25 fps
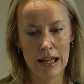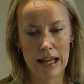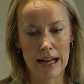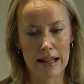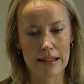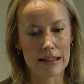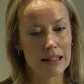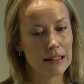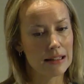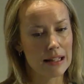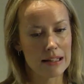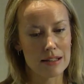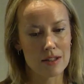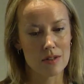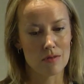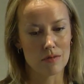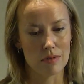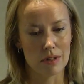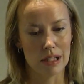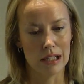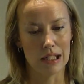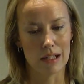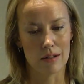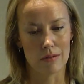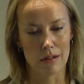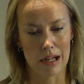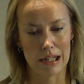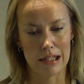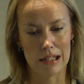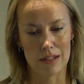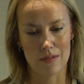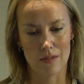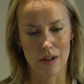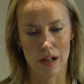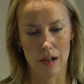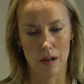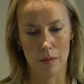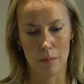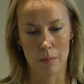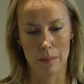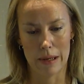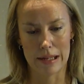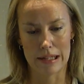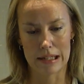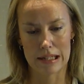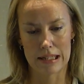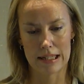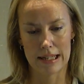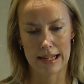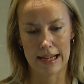And I think that's a really great
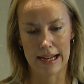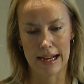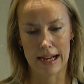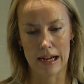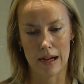development